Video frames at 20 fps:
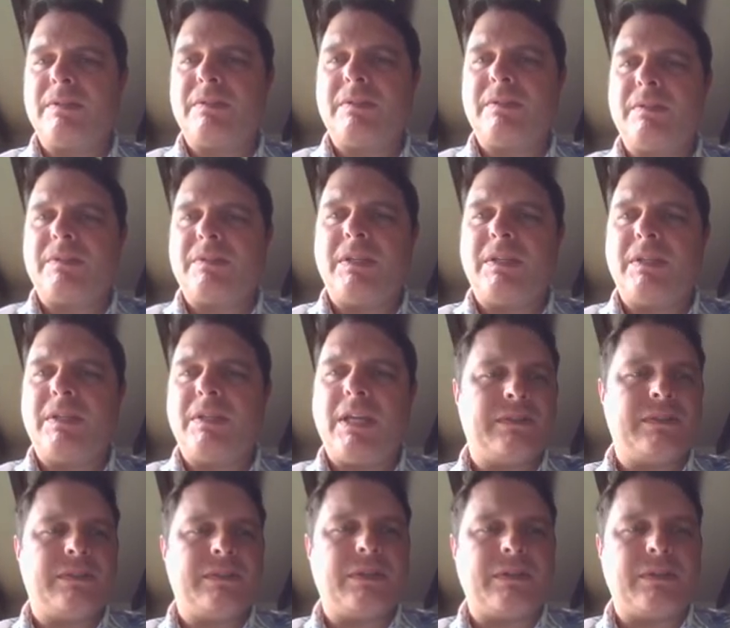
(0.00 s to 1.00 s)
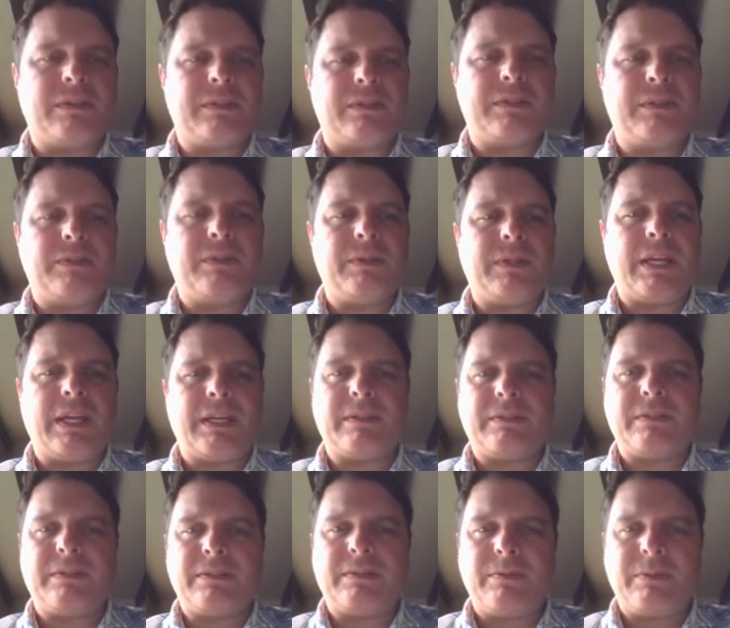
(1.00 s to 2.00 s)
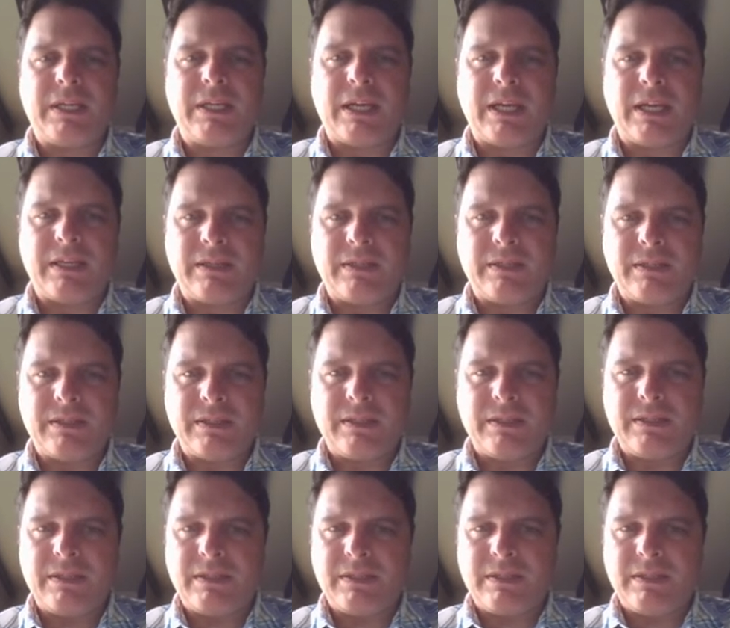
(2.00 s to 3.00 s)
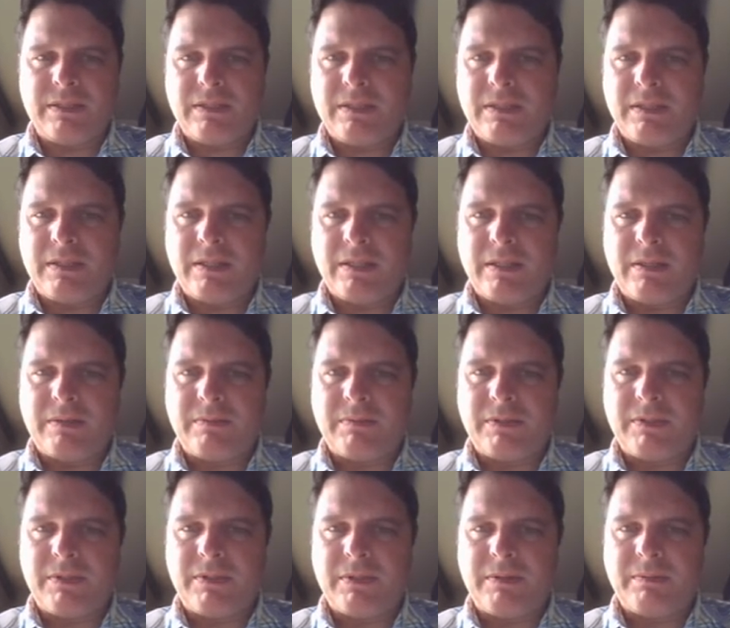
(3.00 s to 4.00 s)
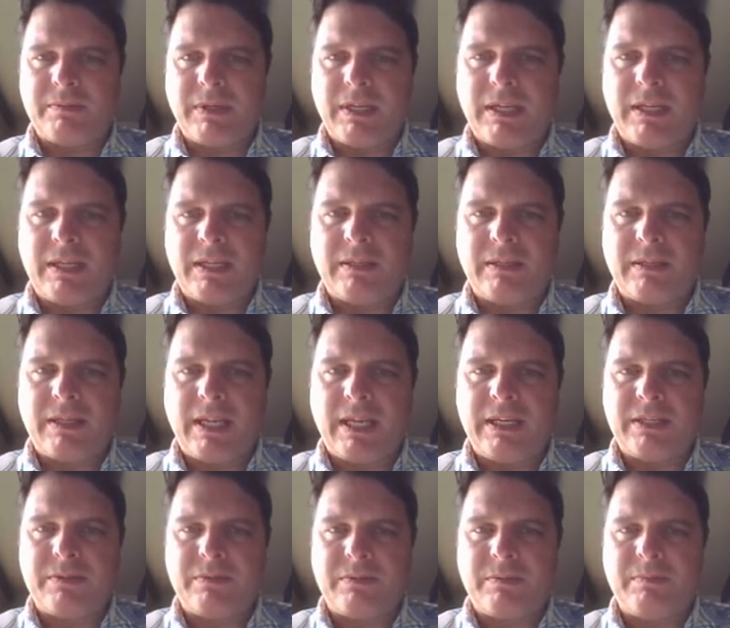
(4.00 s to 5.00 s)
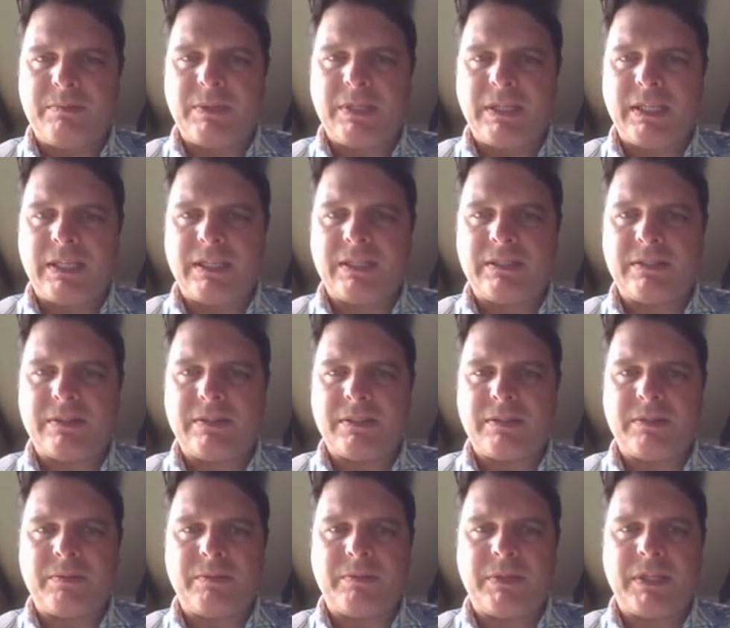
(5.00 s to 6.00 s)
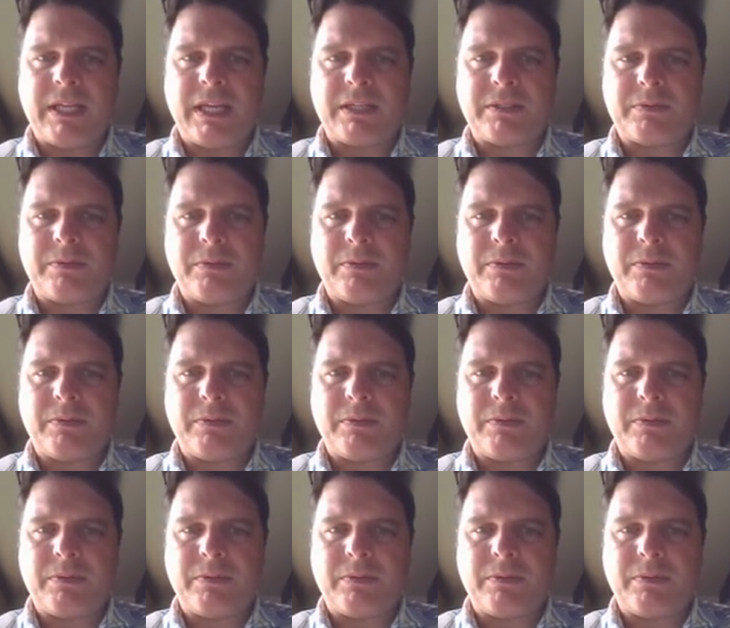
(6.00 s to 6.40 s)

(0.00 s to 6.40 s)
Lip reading: Okay, so let's do that. So we got, so the H would be, so this would be the actual